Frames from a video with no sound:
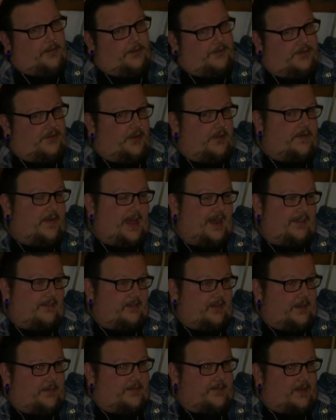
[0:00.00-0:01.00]
those of you who have had a
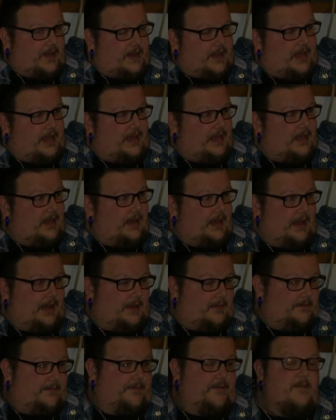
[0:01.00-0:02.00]
sleep study,
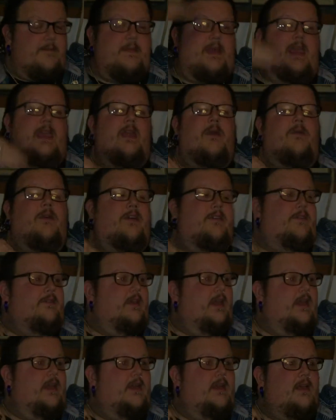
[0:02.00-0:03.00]
for me it
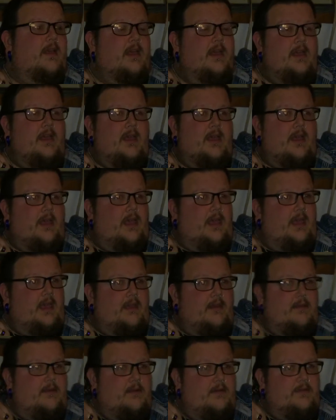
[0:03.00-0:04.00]
was
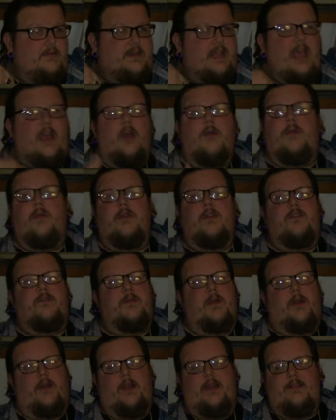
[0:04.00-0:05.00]
a terrible
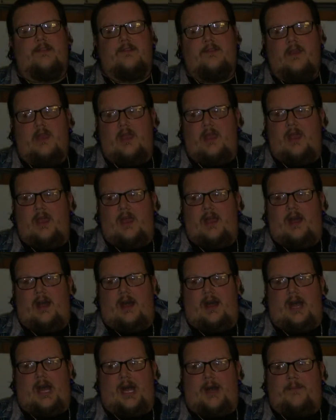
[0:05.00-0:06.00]
experience.
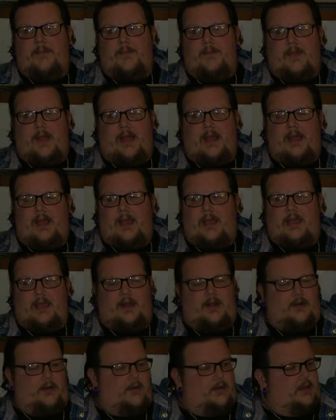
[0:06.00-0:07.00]

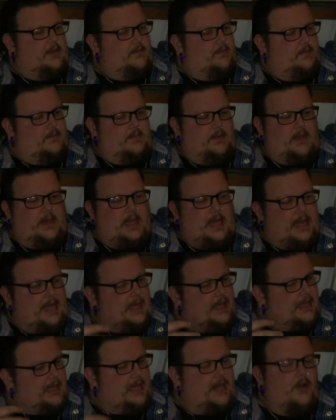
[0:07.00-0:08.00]
You know, you got to
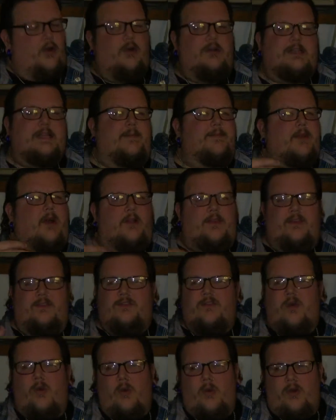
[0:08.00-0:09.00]
get hooked up to all
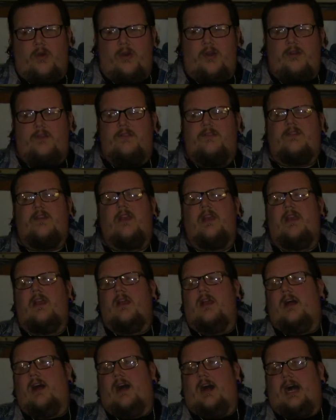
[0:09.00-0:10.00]
these cords.
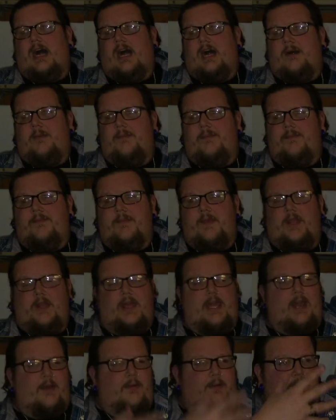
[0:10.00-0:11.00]
You know,
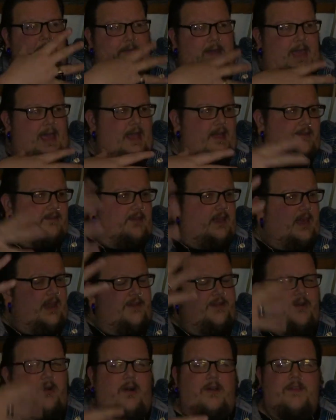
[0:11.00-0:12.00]
you gotta wear the mask, you
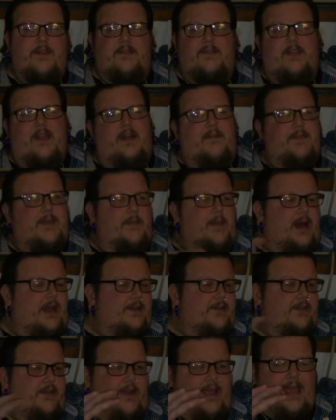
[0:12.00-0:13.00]
gotta do all this stuff. They
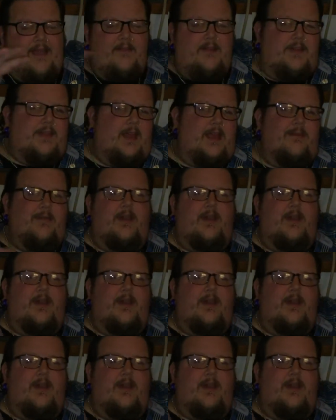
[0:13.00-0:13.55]
monitor everything